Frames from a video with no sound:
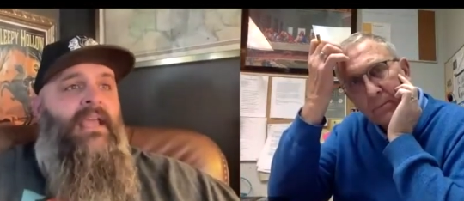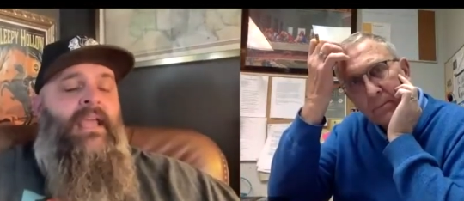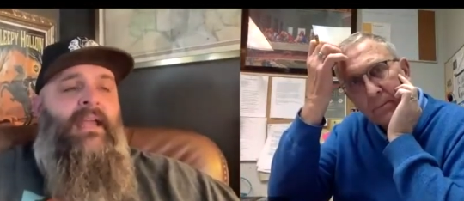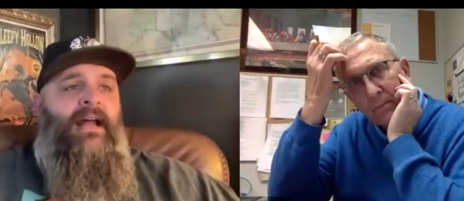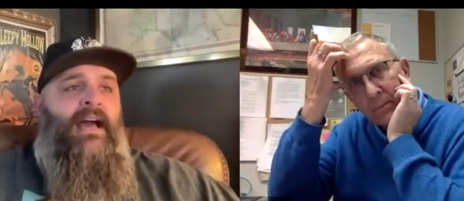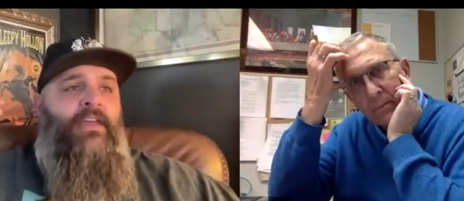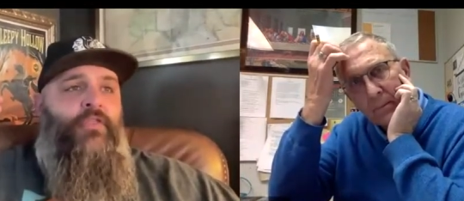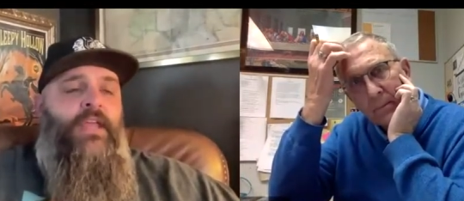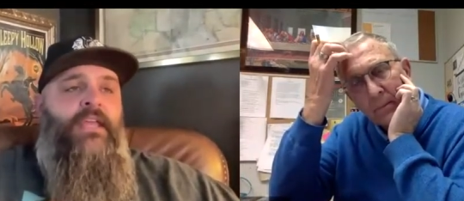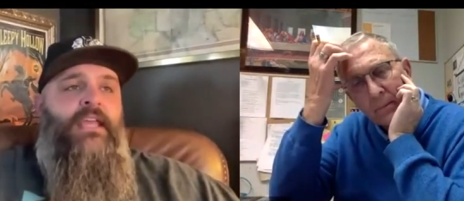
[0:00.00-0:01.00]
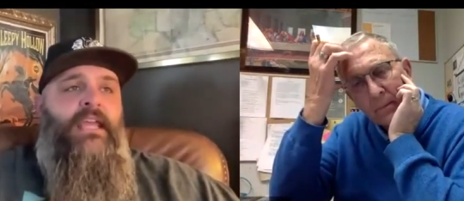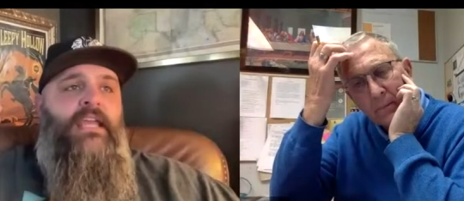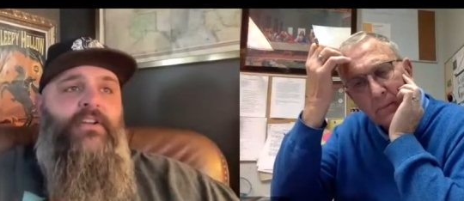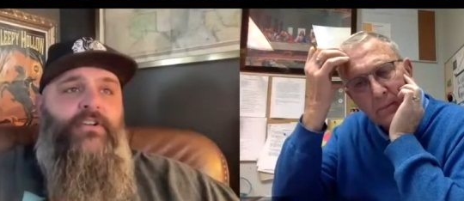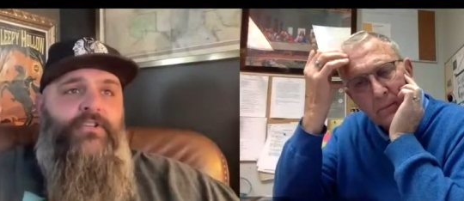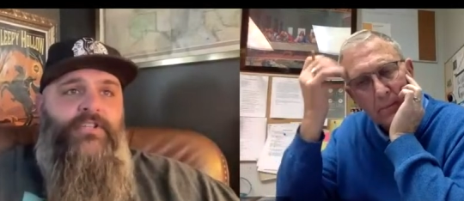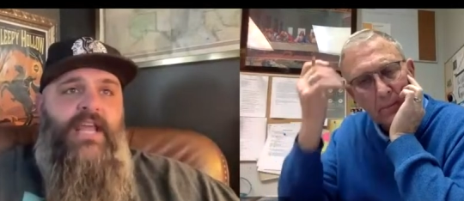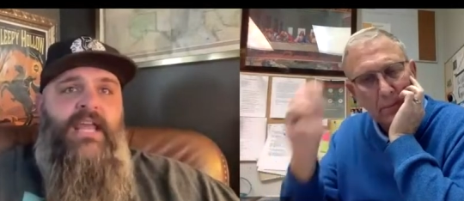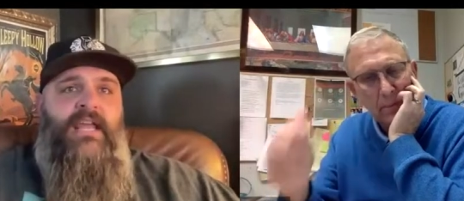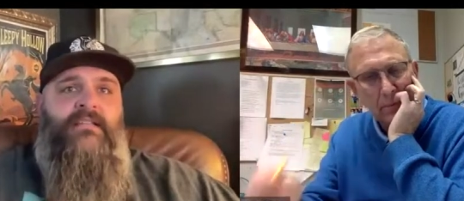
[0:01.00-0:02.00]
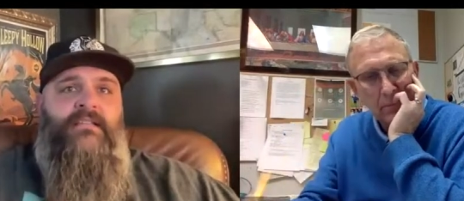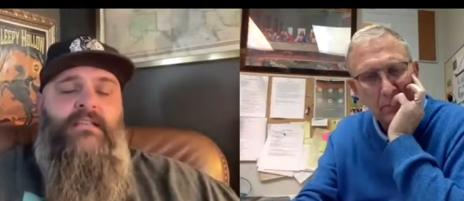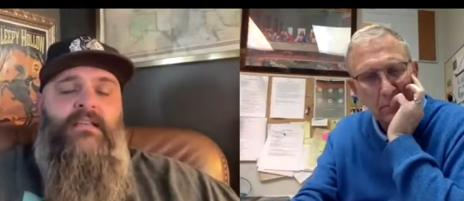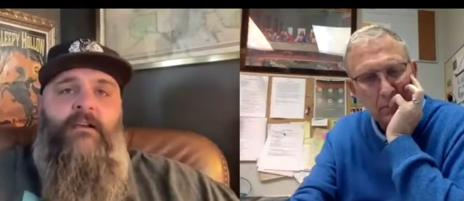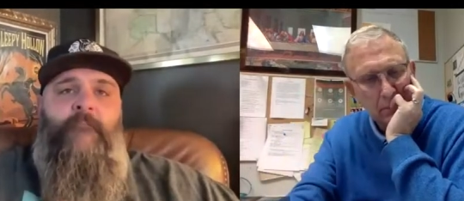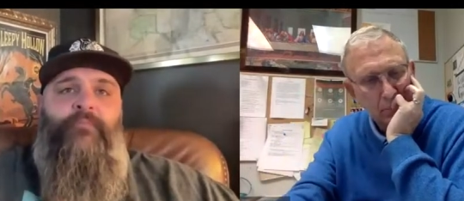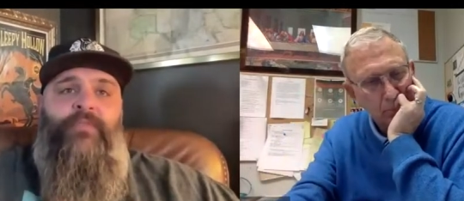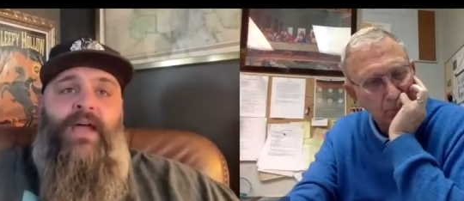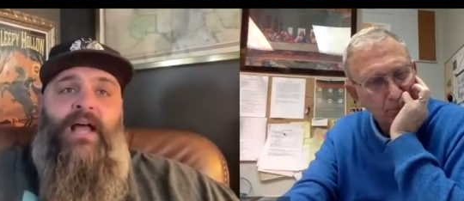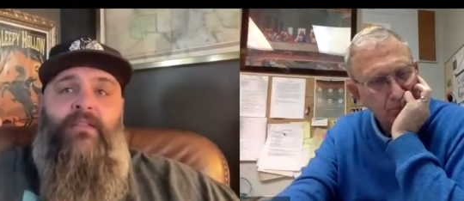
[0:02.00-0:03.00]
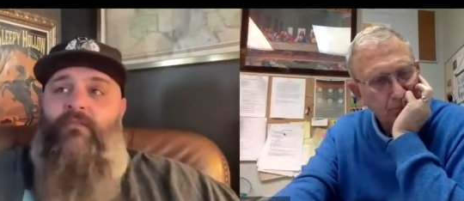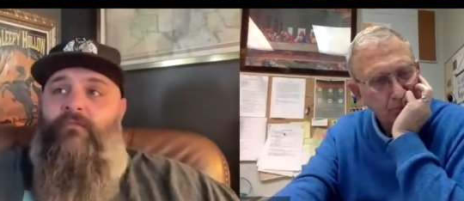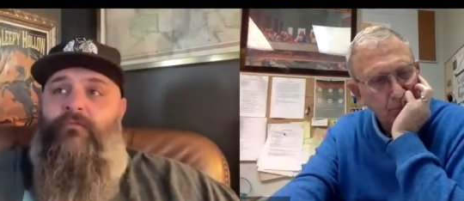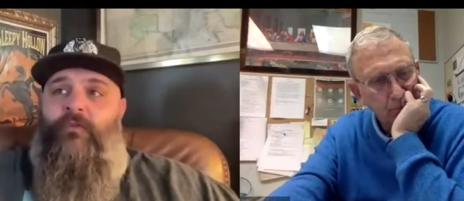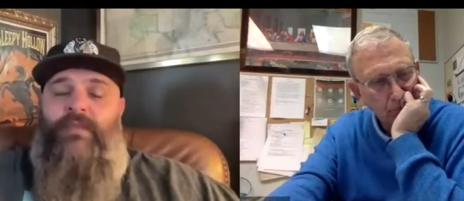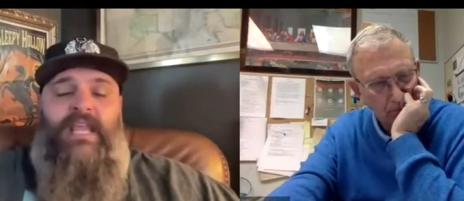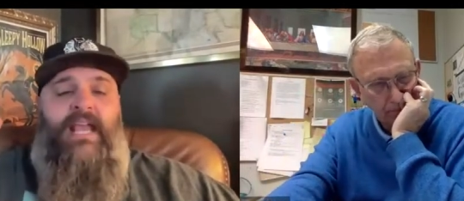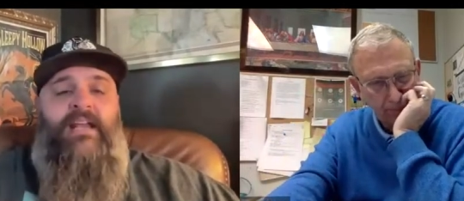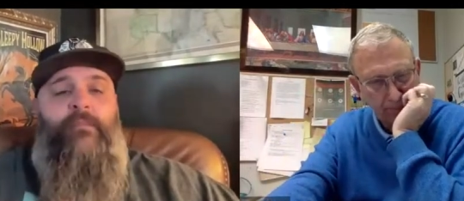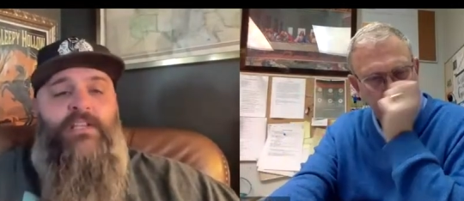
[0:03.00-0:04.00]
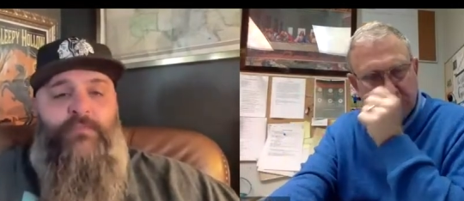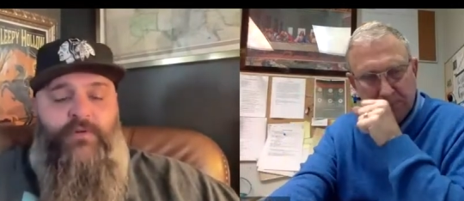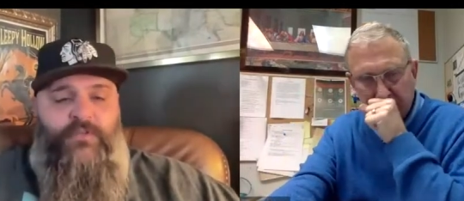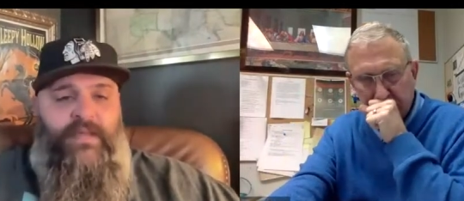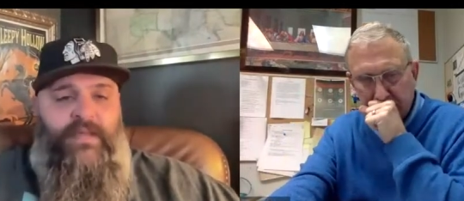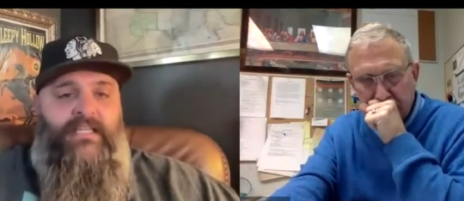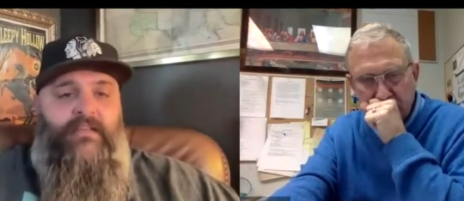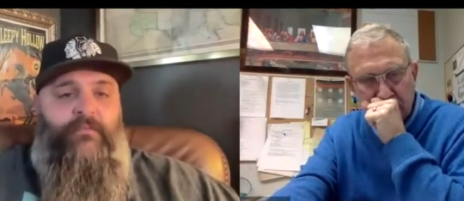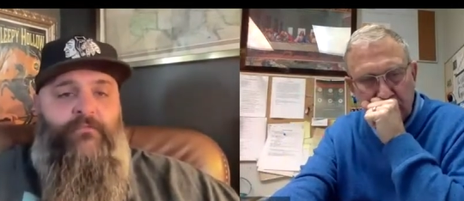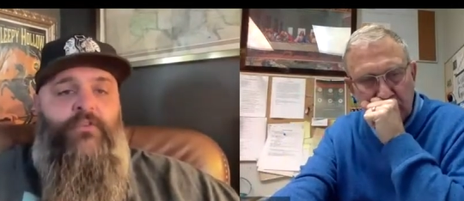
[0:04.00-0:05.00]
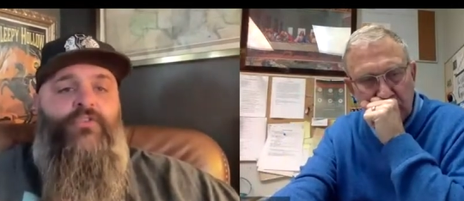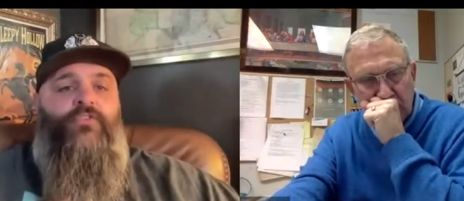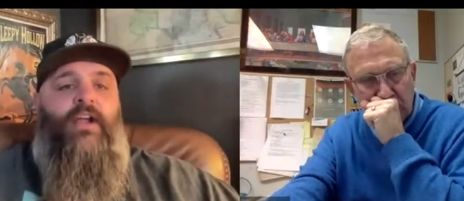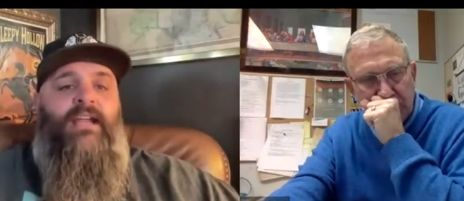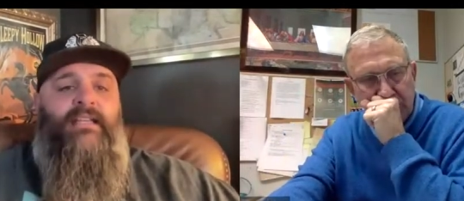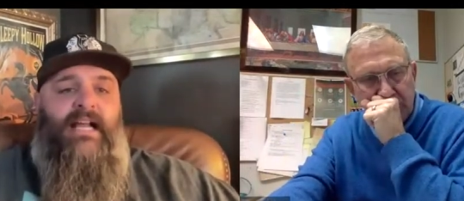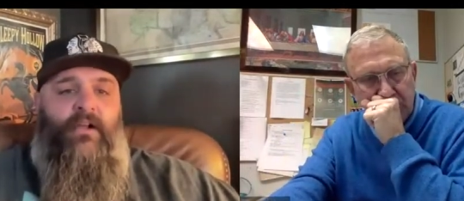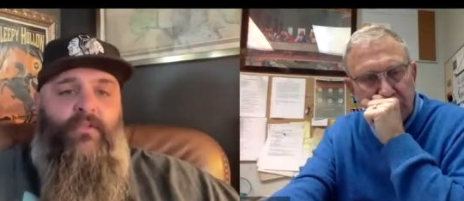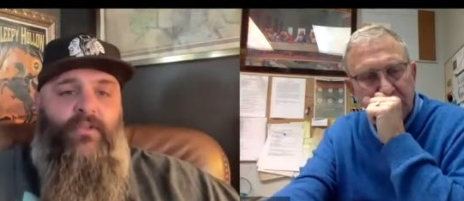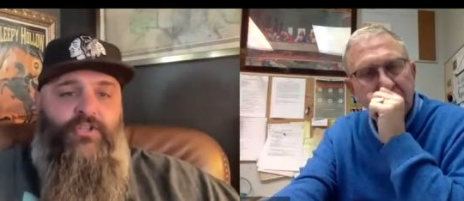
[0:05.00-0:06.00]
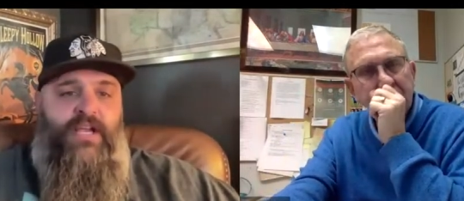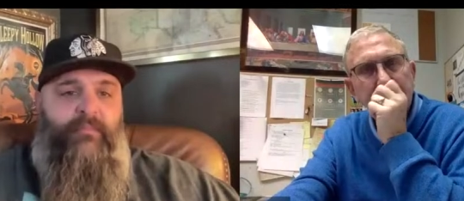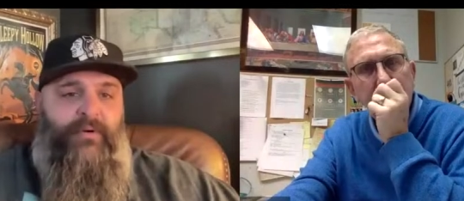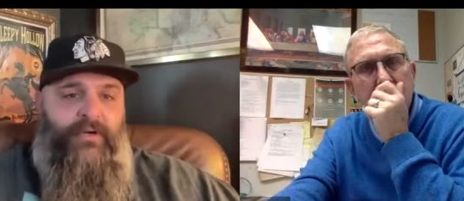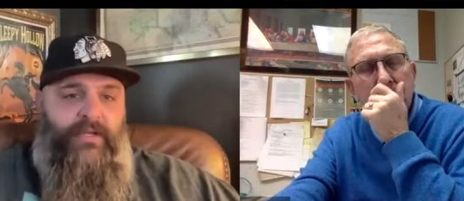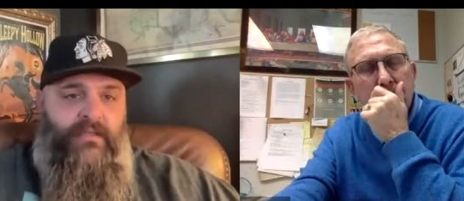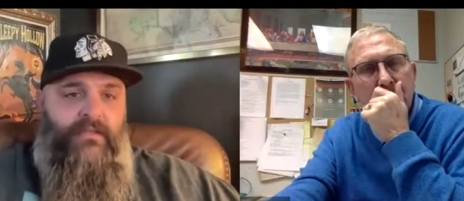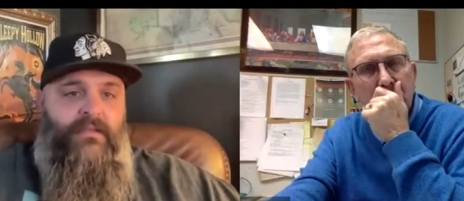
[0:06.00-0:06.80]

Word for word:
Speaker 1: And I think he understands that from the enemy's perspective, if you strike down the shepherd,